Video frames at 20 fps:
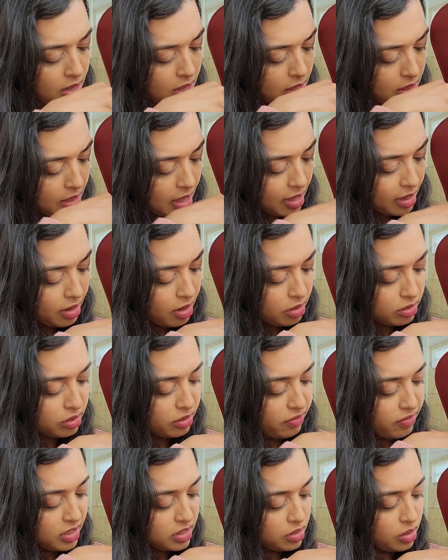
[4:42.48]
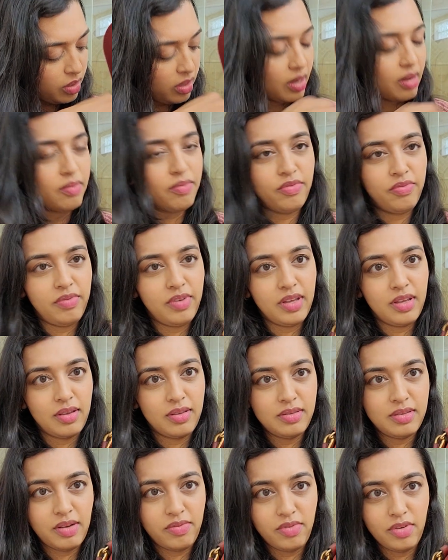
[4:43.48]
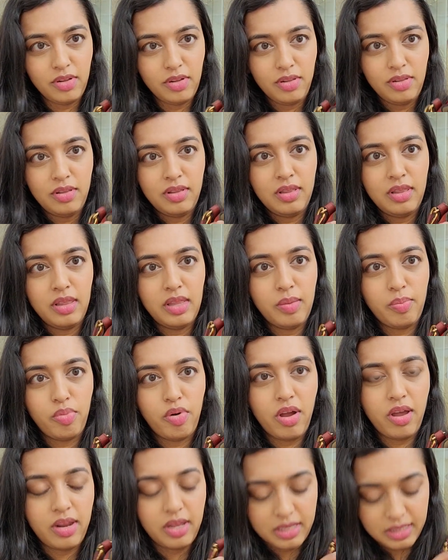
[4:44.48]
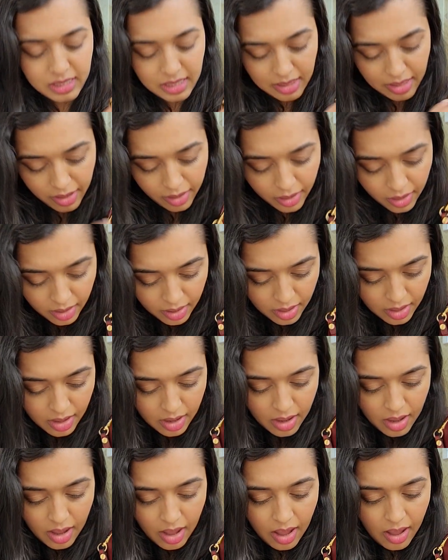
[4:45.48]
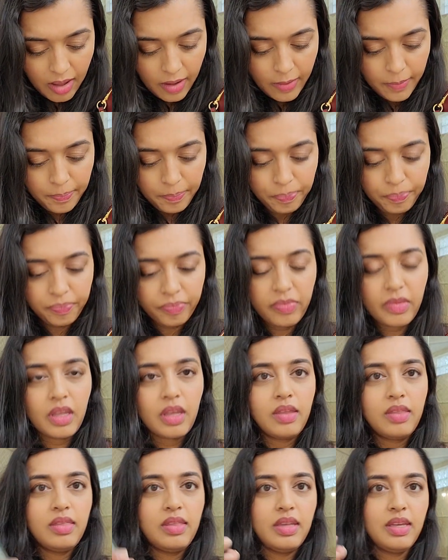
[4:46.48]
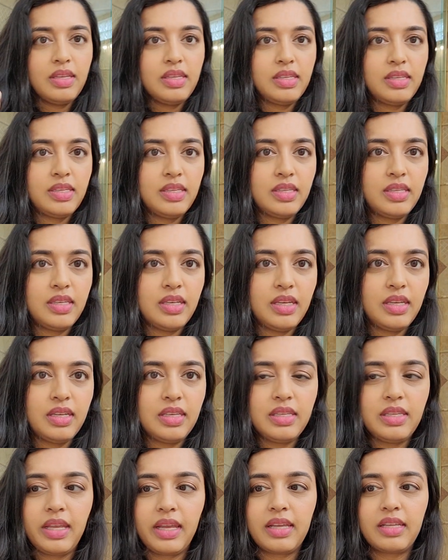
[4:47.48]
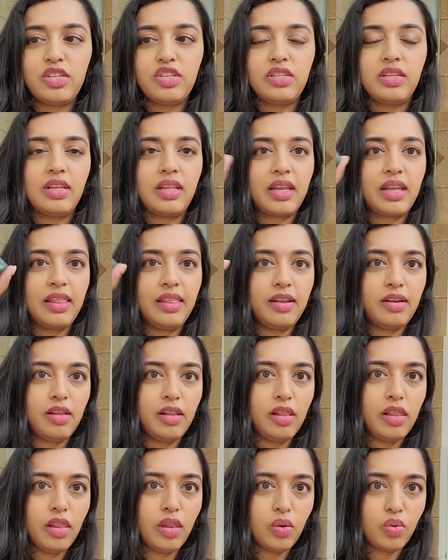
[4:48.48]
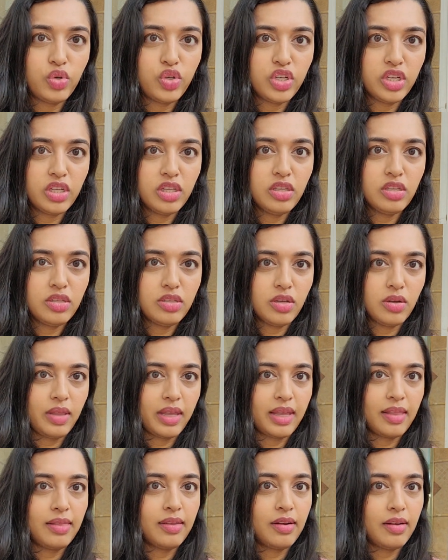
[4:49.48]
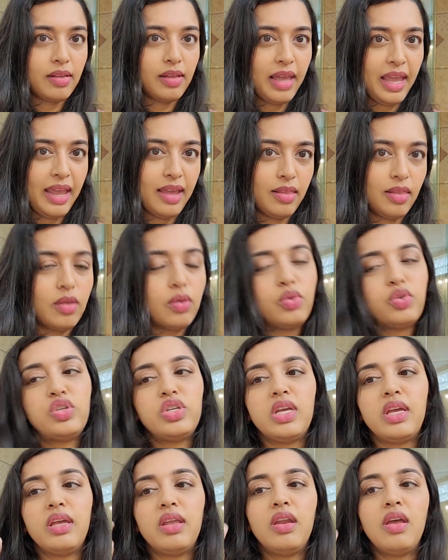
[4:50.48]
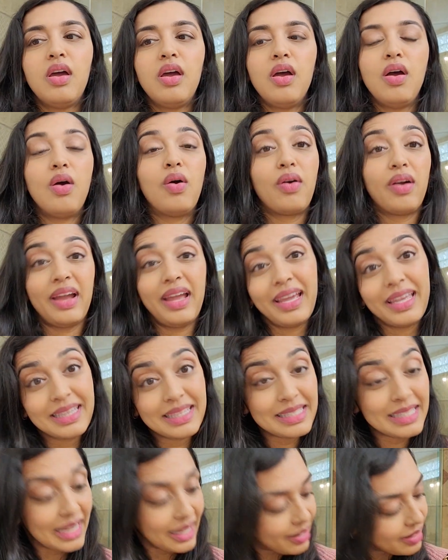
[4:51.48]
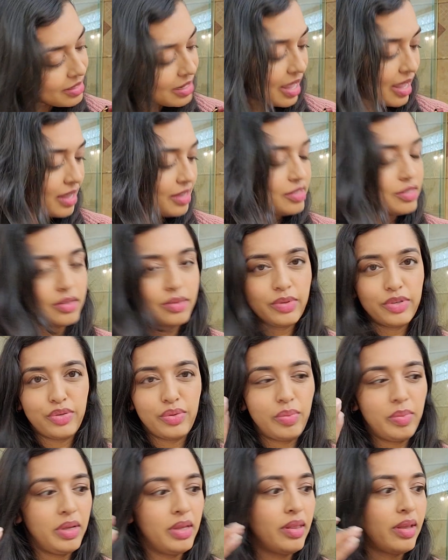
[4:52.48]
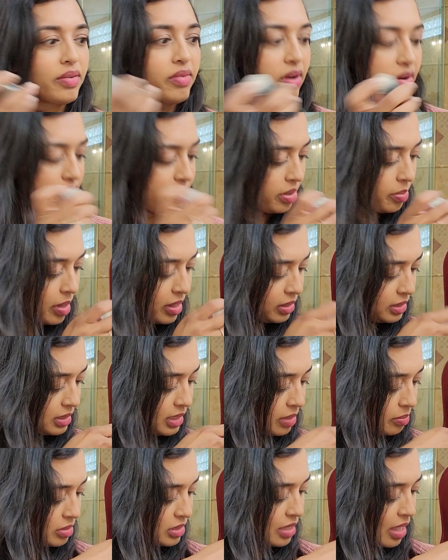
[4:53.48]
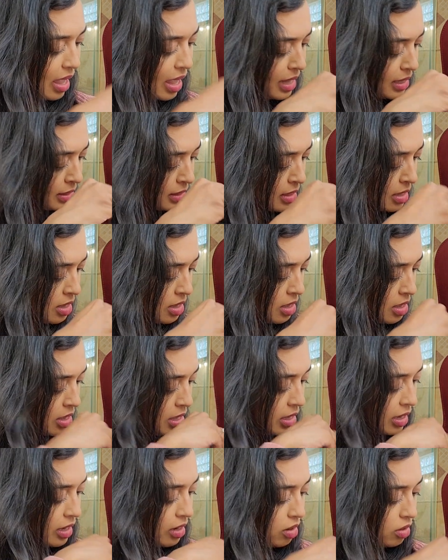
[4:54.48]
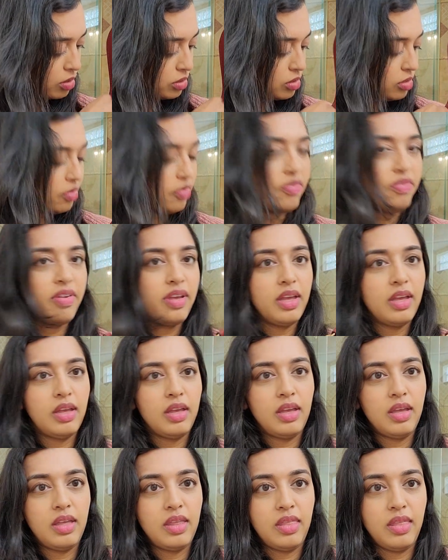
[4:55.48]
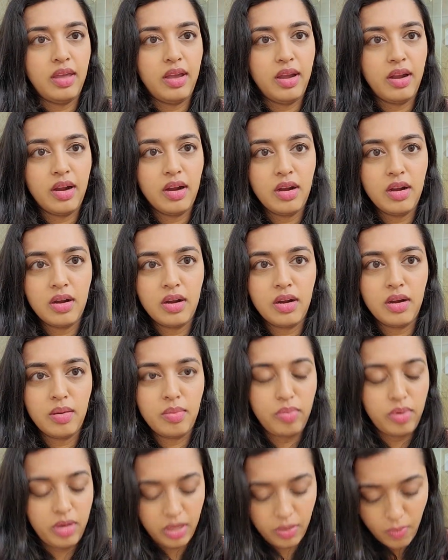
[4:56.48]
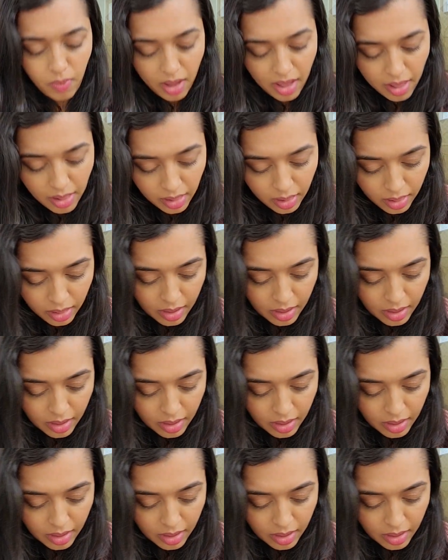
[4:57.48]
and that can also fit, so you can fit several little products in there. This is like just like a little lotion, so like a little hand lotion or hand sanitizer, which would be like roughly about the same size, can also fit in there pretty well.